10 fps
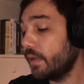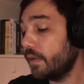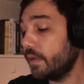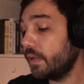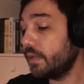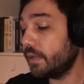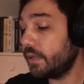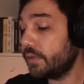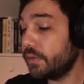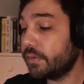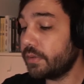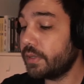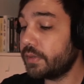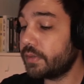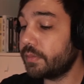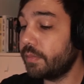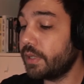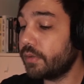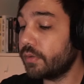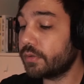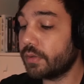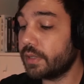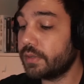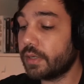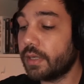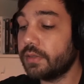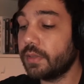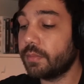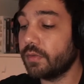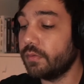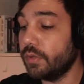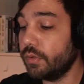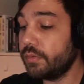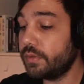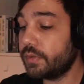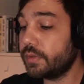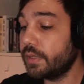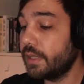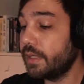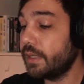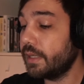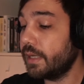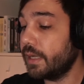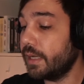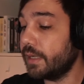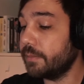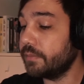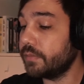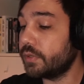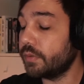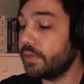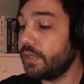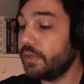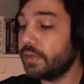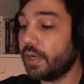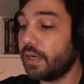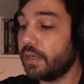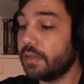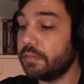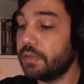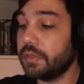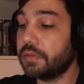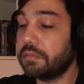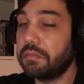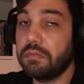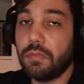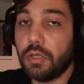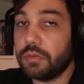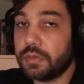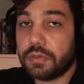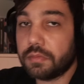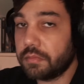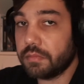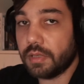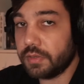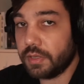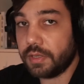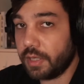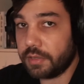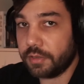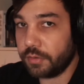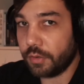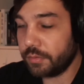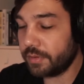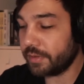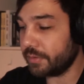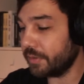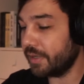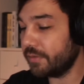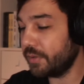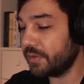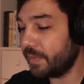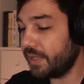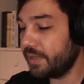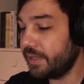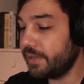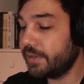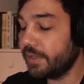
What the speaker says: In addition to this, Blink also has the concept of notes. So these are just notes, as any other note. I don't have to explain these.